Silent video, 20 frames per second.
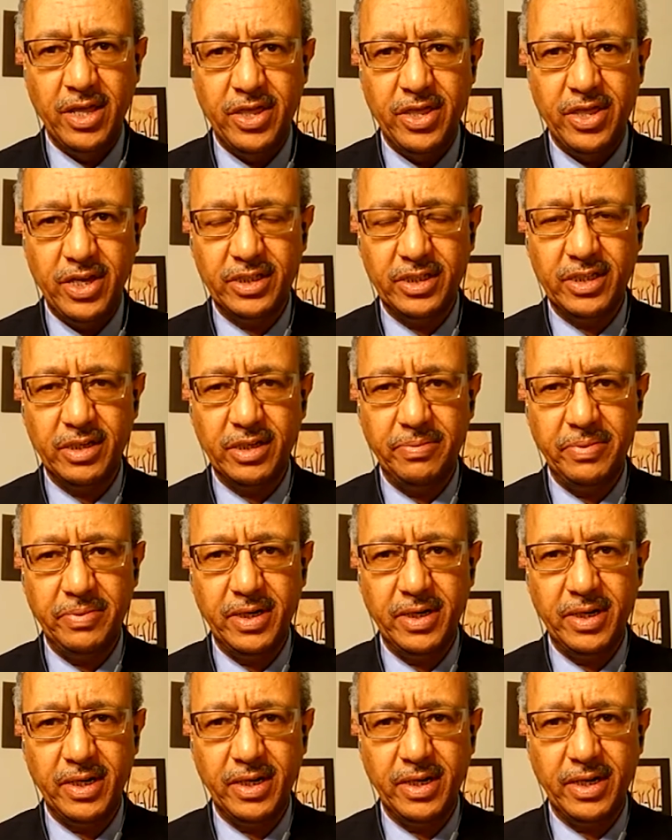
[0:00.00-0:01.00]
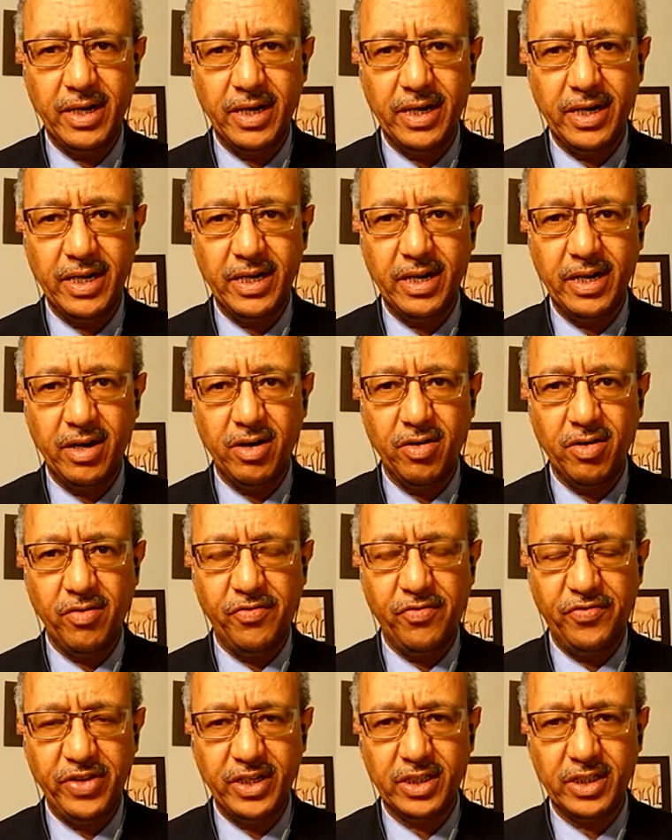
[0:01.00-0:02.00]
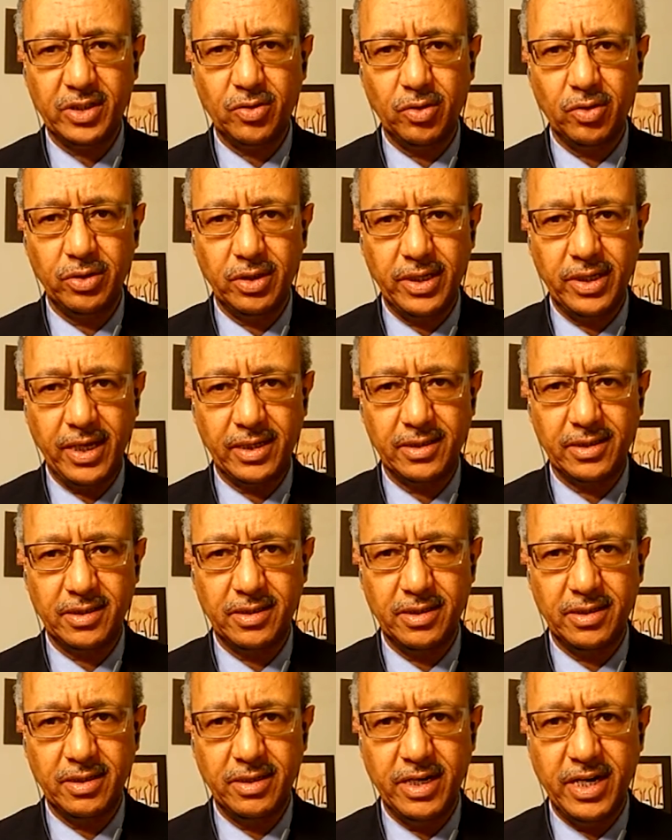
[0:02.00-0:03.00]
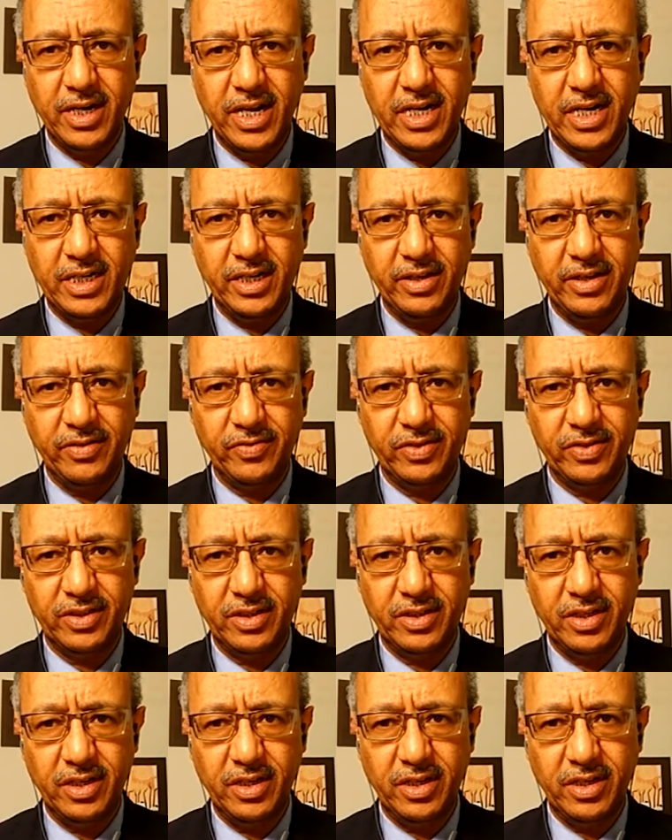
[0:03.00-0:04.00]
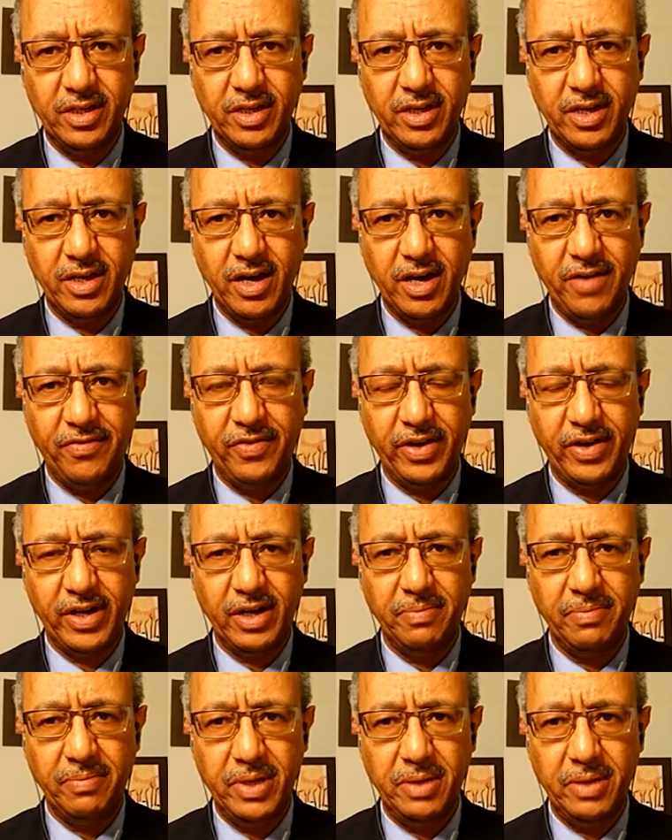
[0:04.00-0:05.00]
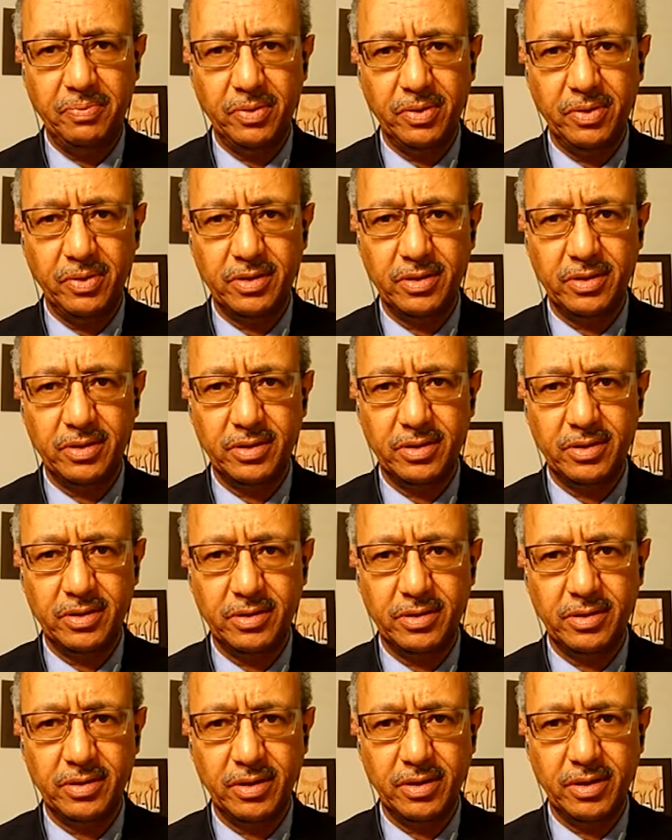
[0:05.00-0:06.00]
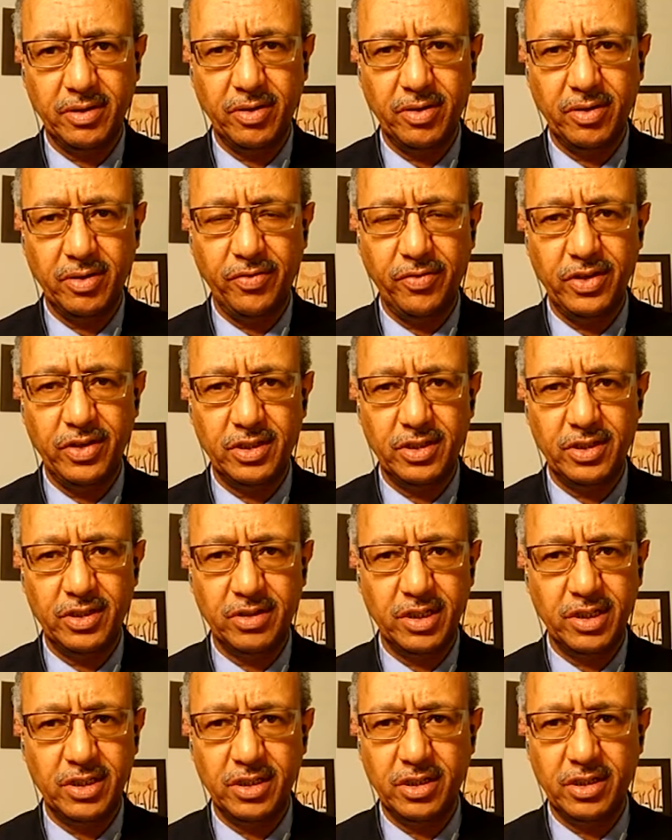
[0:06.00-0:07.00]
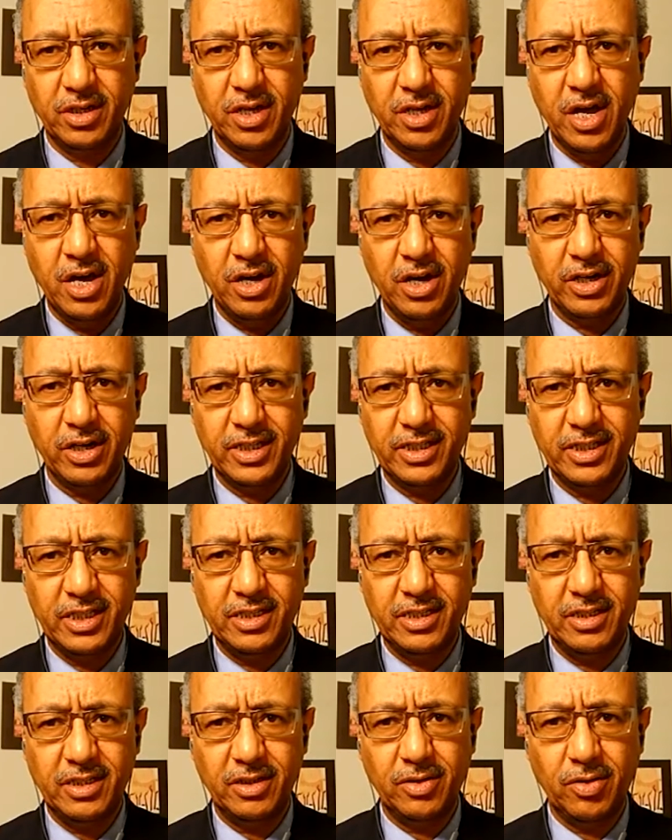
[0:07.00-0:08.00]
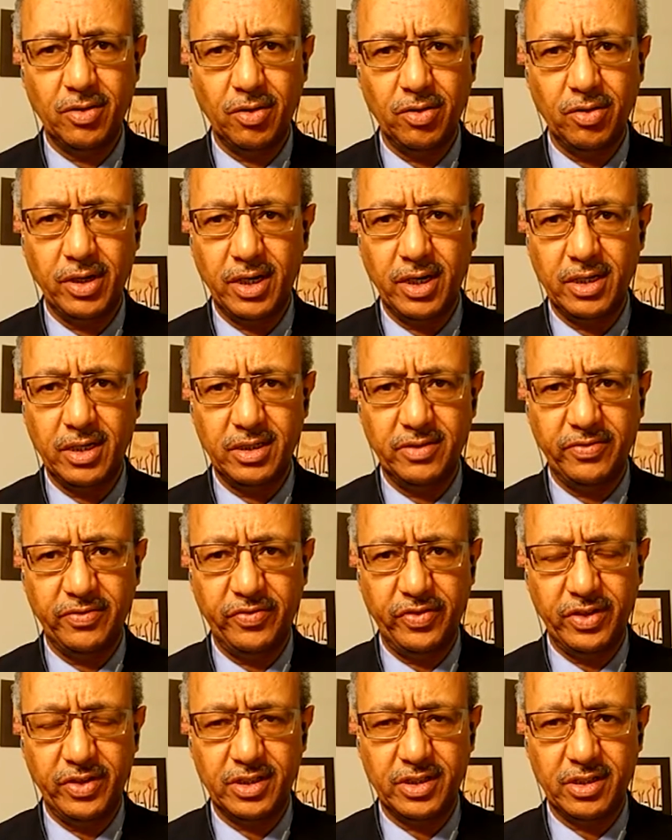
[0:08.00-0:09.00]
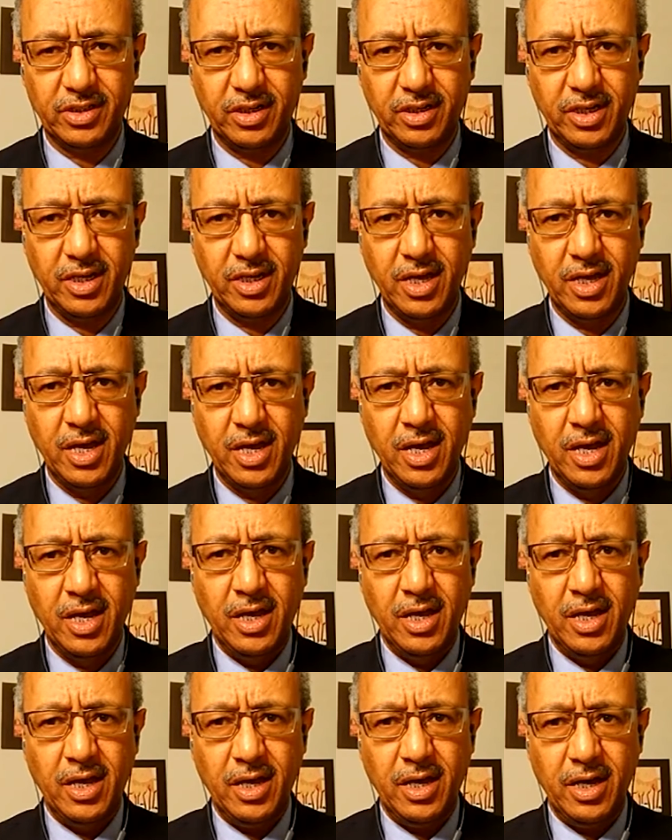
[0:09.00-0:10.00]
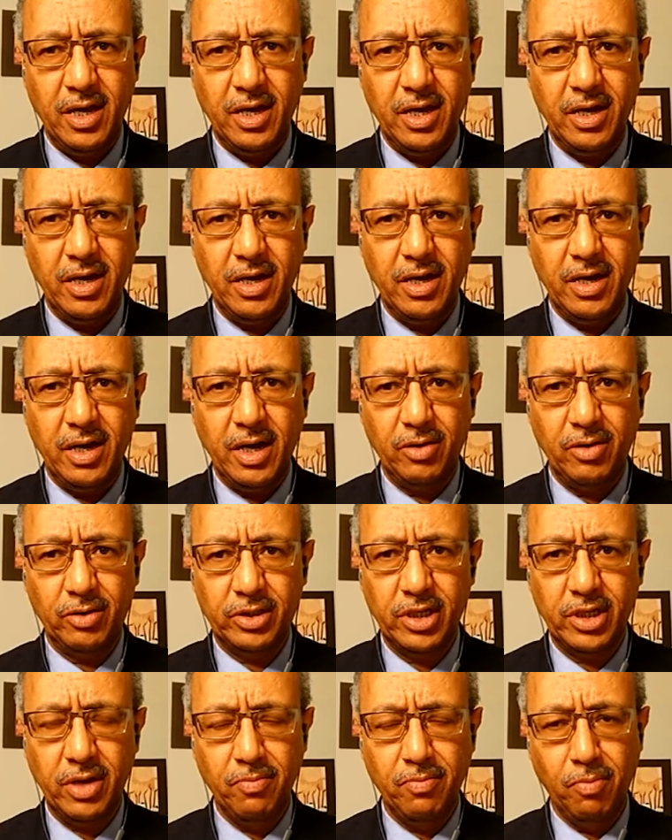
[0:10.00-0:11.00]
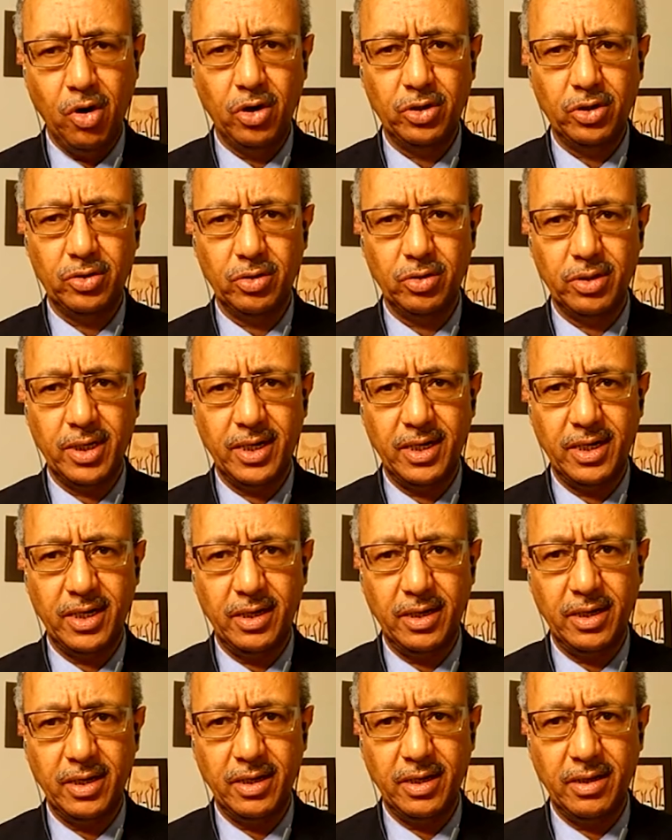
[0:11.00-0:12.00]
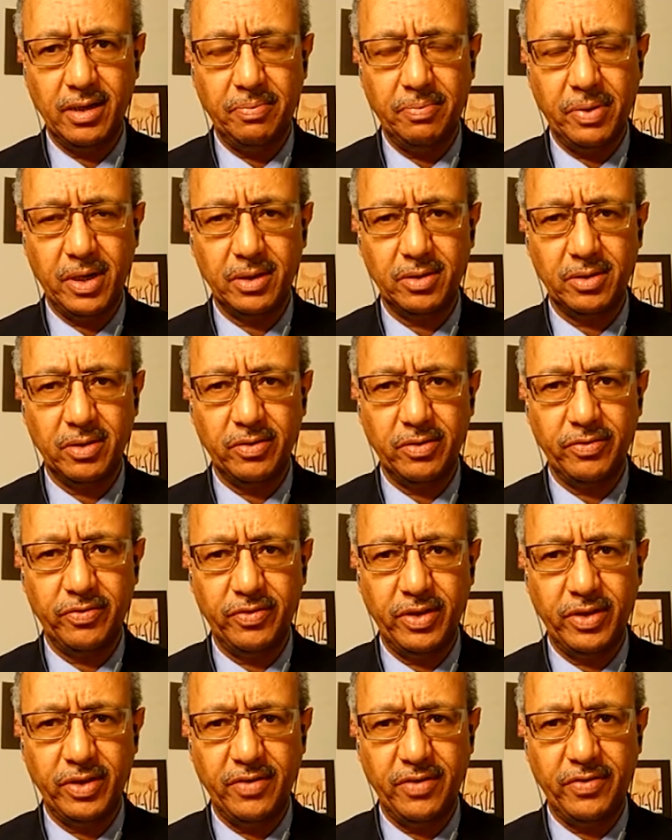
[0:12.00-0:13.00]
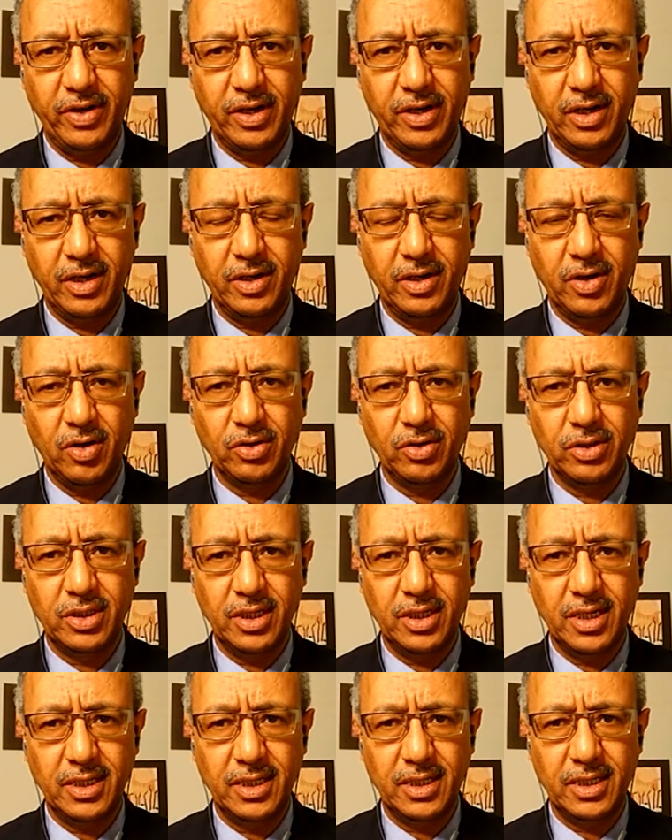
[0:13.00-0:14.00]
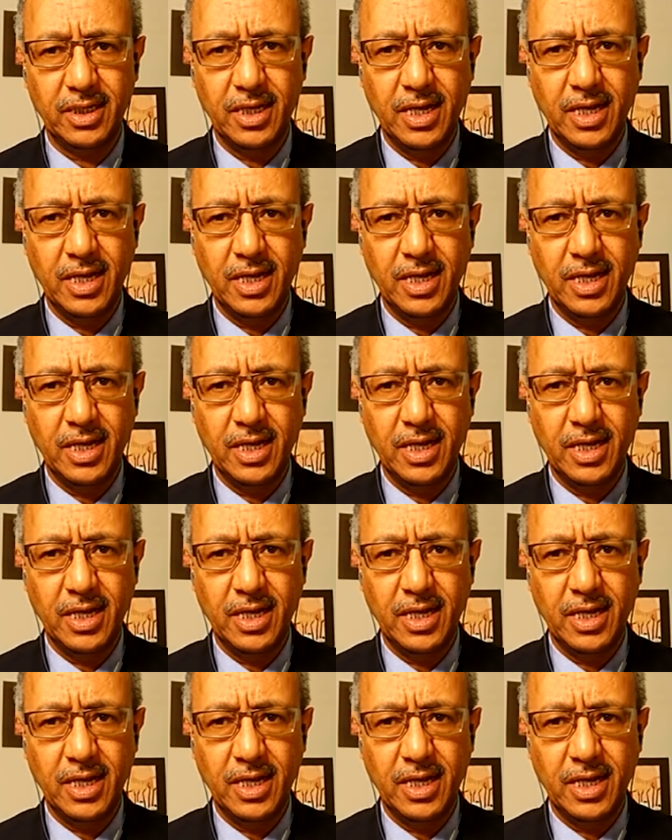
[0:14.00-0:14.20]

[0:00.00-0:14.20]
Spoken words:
This had been an arena of fierce context. The natives, the African peoples of this region resisted colonialism fiercely. I would say more so than any other part of the African continent.